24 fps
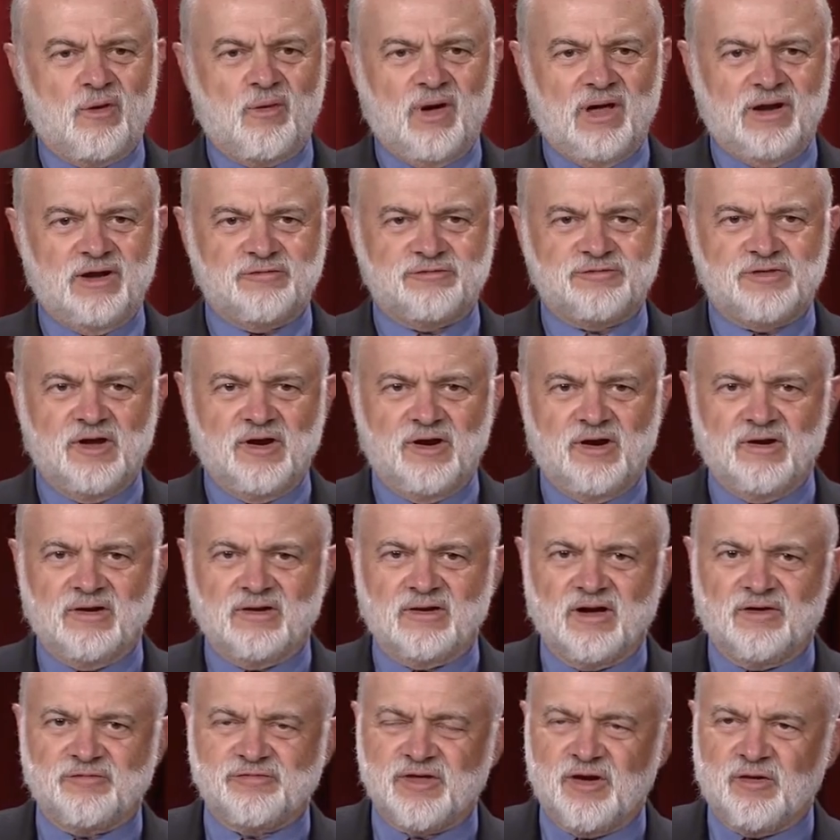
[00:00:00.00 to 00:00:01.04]
on of
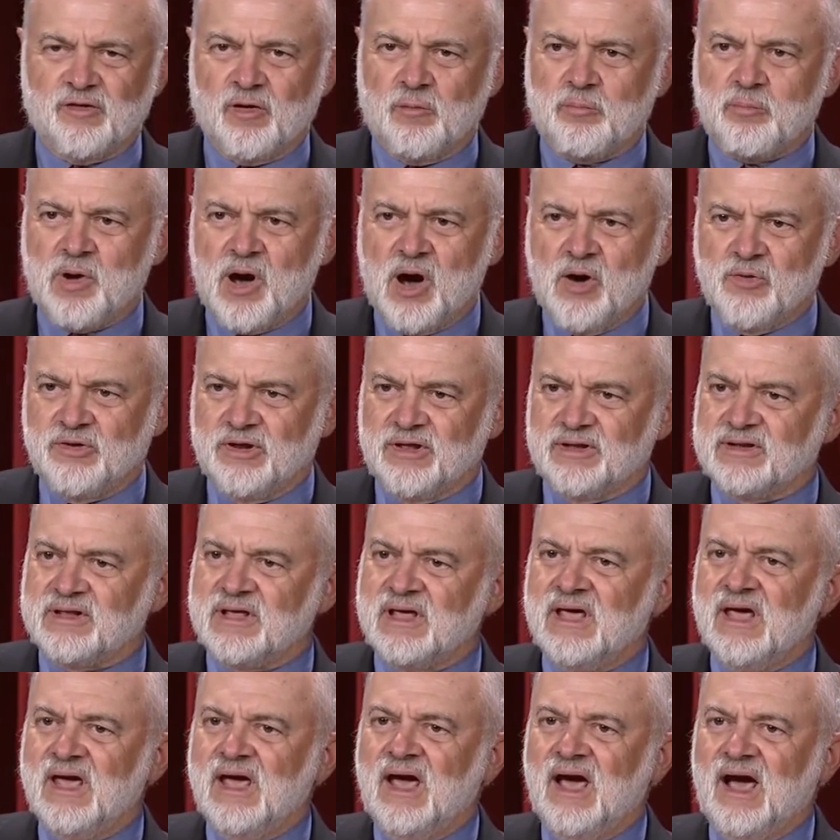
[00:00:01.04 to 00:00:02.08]
their opponent.
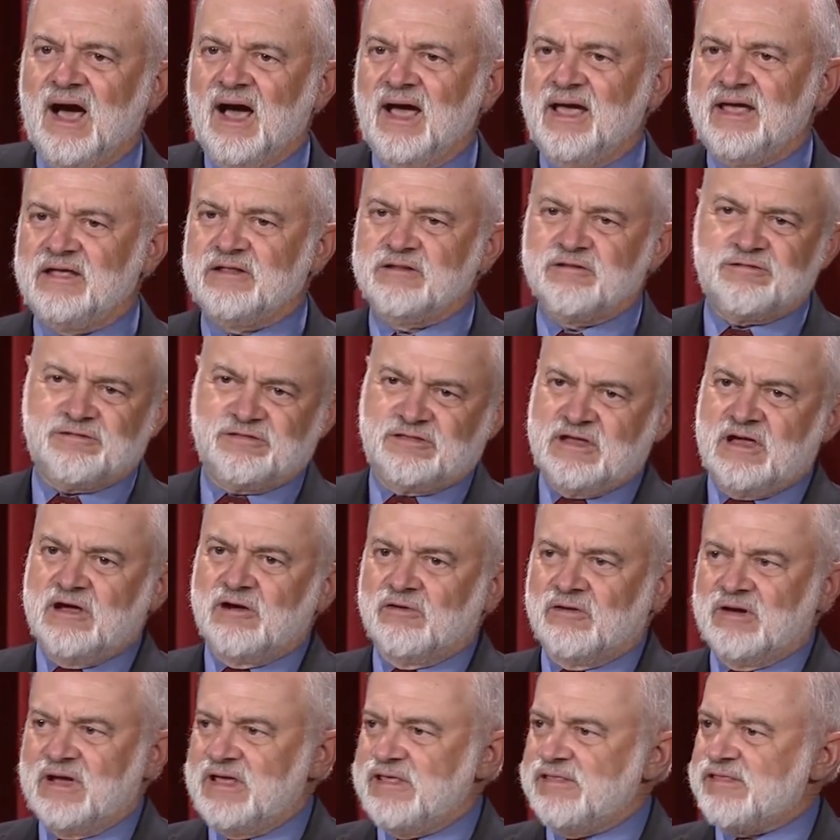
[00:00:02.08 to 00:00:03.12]
In
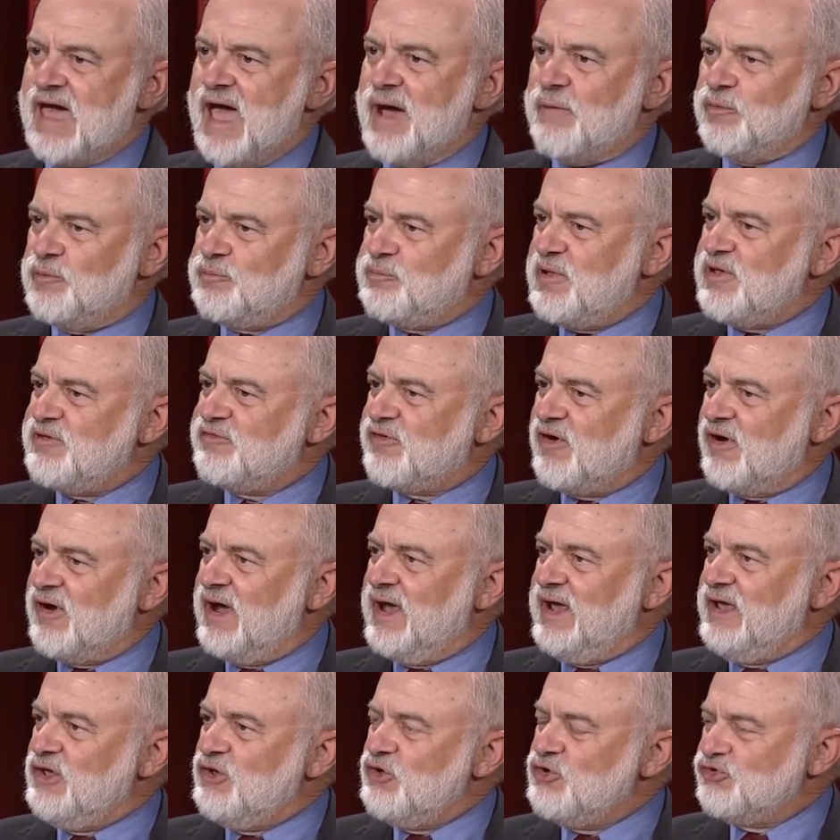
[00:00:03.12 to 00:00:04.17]
theory, that would be
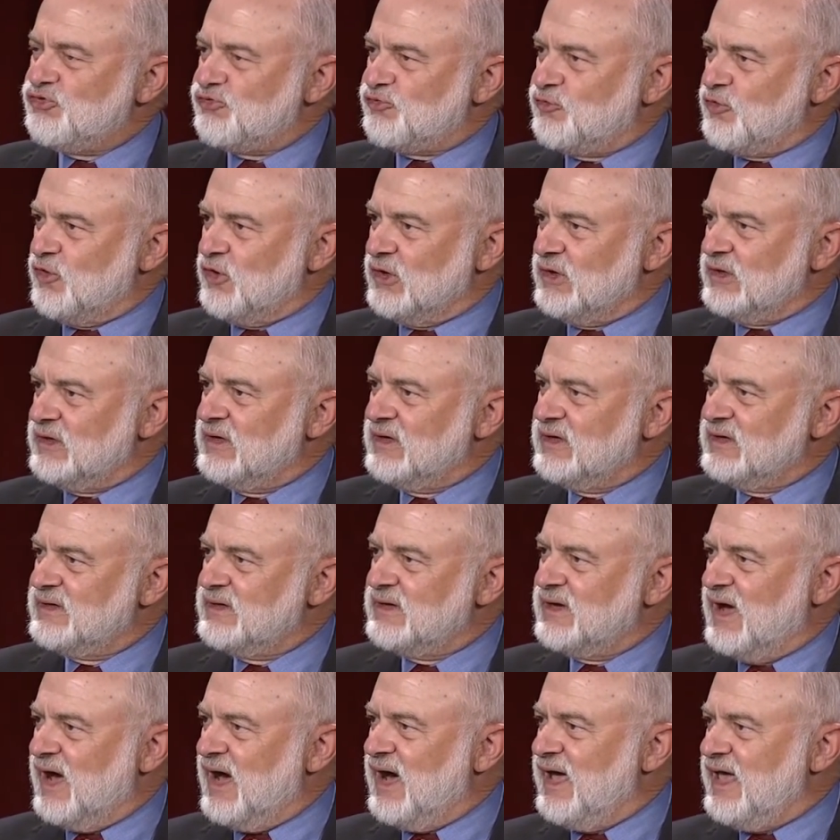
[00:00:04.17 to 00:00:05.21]
very useful
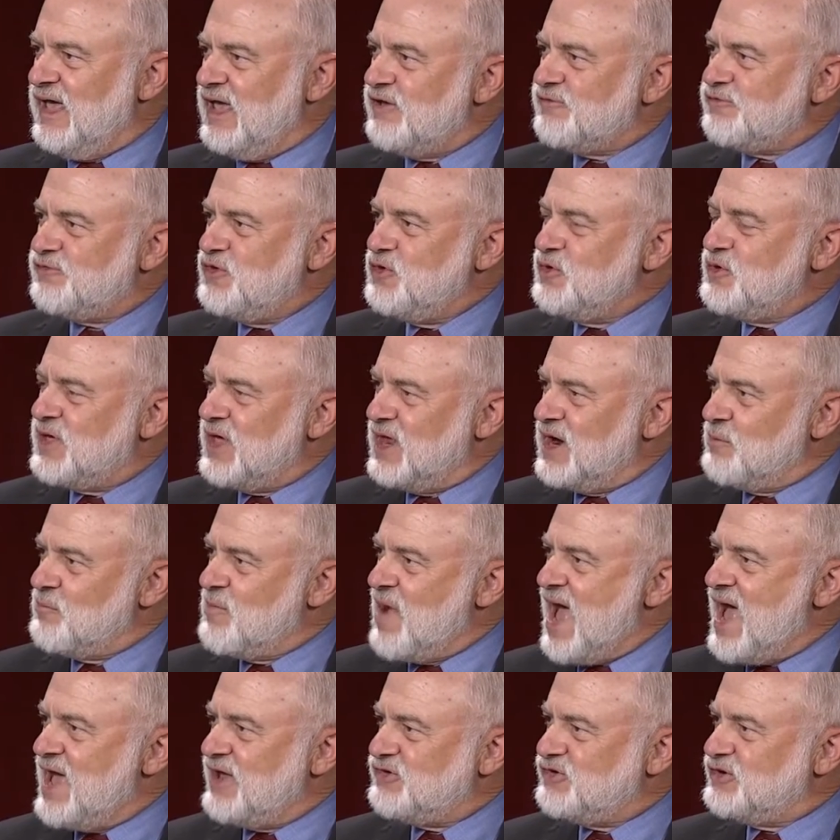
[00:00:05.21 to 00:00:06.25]
if you can
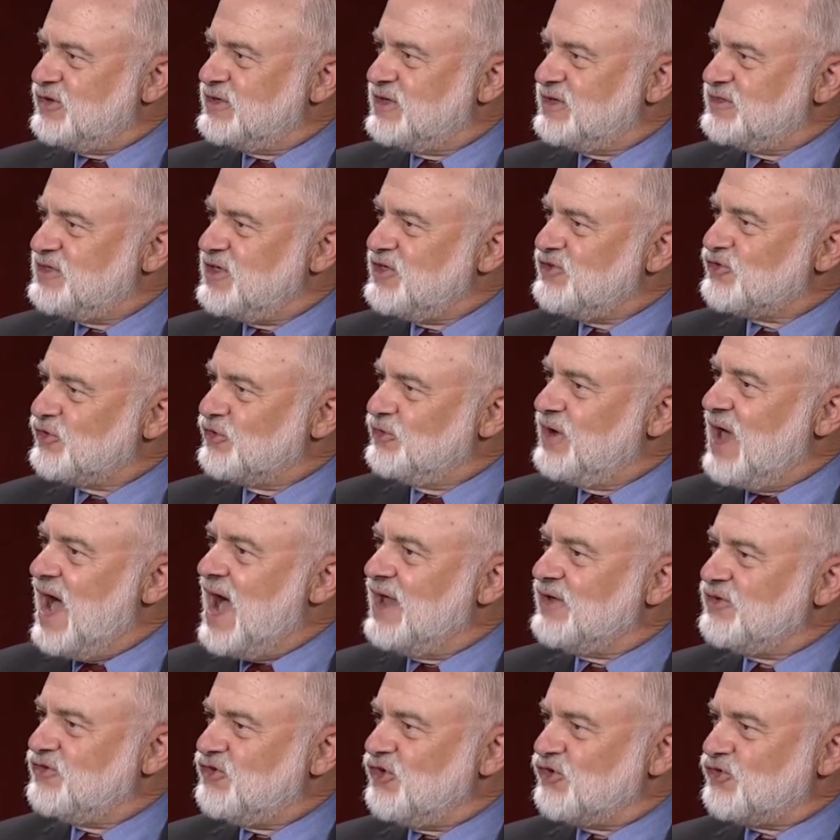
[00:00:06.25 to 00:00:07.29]
imagine that these are
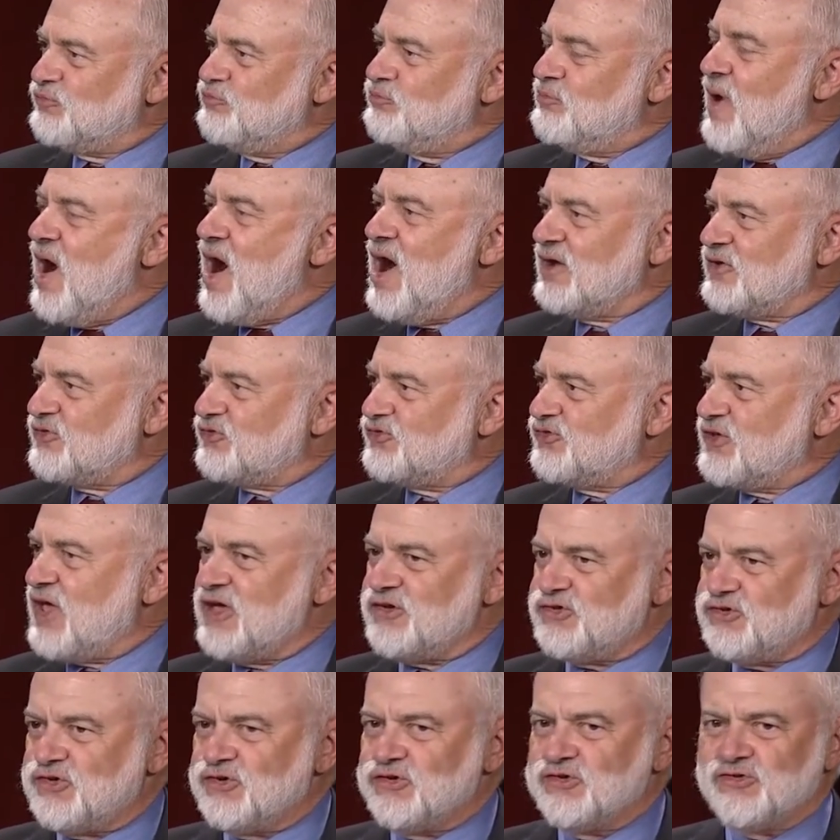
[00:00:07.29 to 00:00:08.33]
not just mock
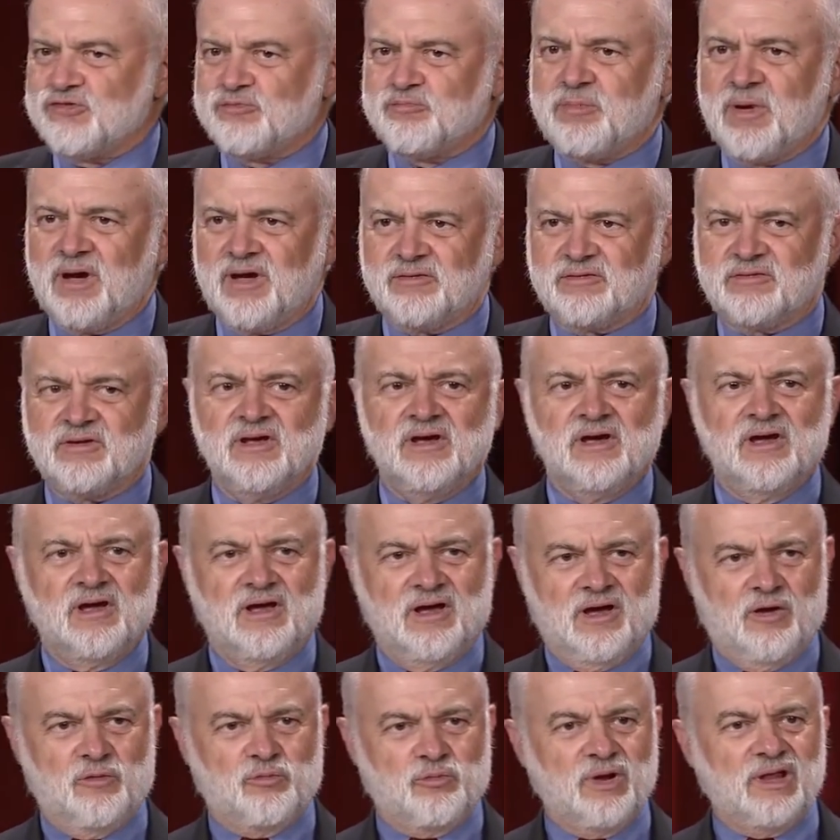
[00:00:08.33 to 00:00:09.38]
sessions, but
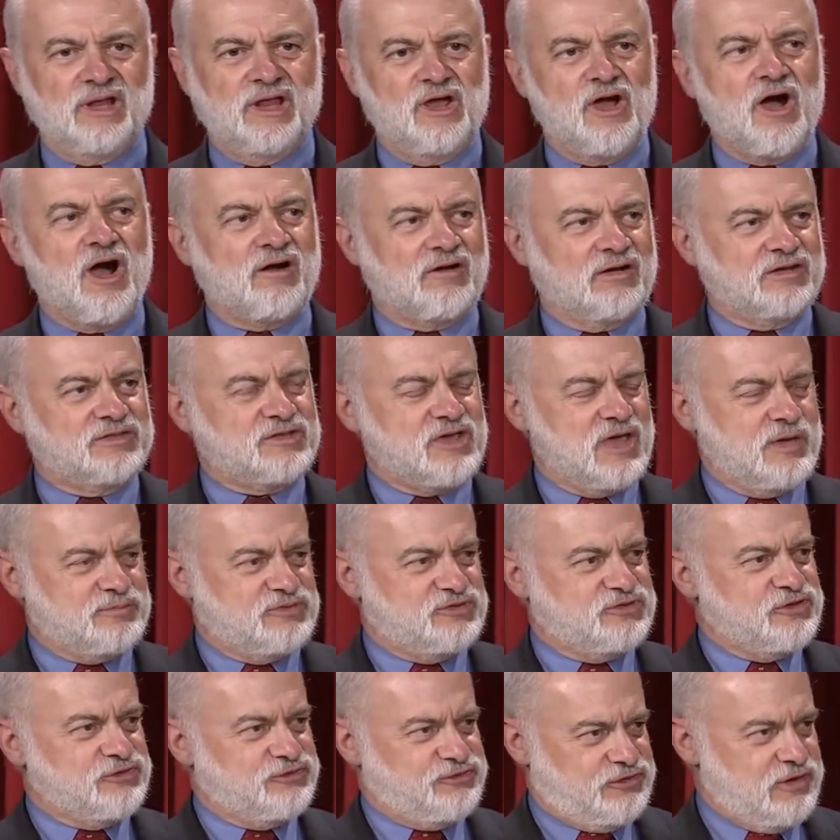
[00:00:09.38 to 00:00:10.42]
really are attempts
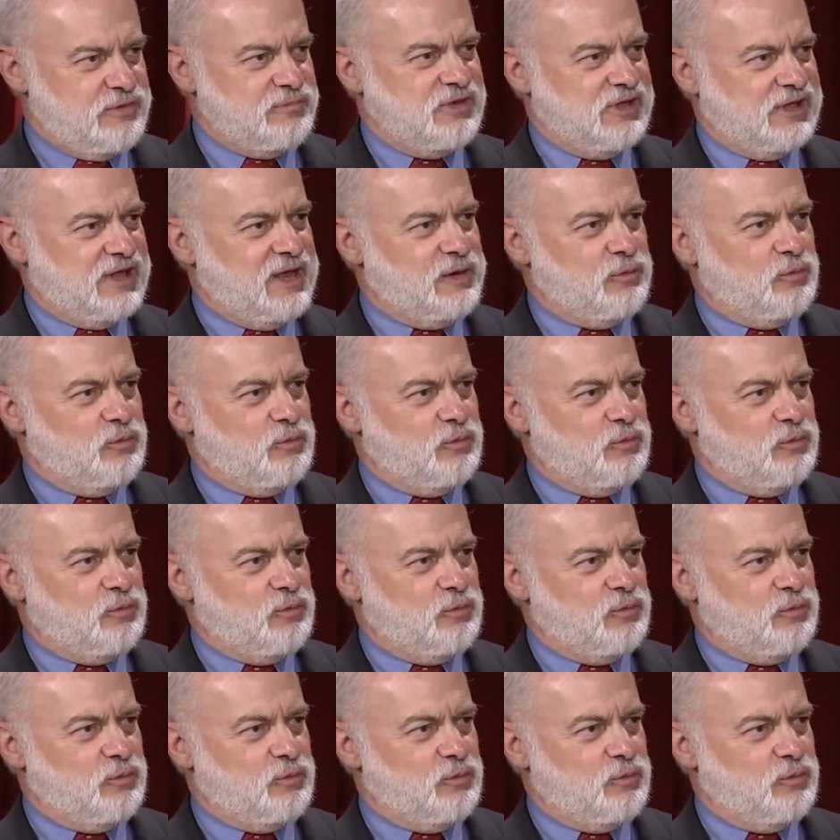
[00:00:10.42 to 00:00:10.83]
to simulate